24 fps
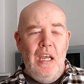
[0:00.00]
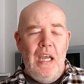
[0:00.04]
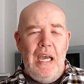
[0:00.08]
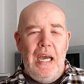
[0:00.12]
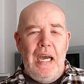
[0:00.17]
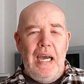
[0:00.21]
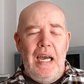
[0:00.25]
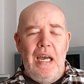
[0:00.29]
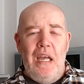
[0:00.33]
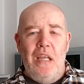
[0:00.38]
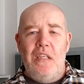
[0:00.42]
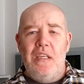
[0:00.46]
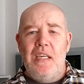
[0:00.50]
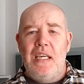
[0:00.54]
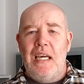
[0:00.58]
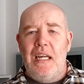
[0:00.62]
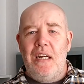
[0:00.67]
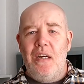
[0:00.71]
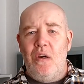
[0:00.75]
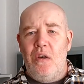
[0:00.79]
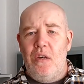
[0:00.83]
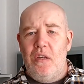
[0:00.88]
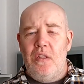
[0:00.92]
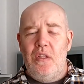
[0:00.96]
and you get
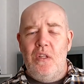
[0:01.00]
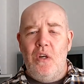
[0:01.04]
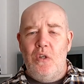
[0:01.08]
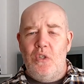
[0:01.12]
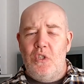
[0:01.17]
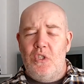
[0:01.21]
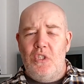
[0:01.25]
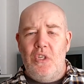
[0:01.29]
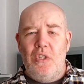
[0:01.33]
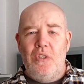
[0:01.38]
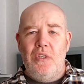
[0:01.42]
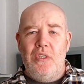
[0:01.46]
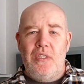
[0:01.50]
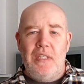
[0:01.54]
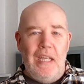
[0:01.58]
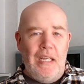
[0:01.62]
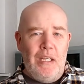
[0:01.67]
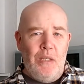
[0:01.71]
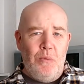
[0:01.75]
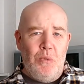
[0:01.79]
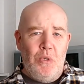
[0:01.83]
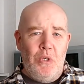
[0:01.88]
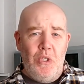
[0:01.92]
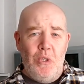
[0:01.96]
nice
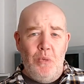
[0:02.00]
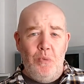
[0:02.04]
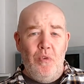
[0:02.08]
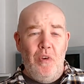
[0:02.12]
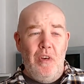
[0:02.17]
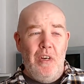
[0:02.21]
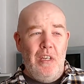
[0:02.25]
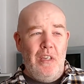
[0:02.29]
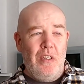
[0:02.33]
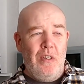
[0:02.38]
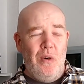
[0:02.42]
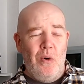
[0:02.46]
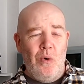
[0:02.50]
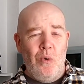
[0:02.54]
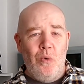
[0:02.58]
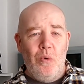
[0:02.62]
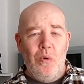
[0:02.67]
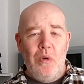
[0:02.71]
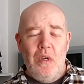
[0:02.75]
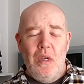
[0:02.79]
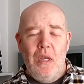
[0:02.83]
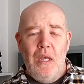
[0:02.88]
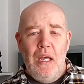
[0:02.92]
sunsets, which is really cool.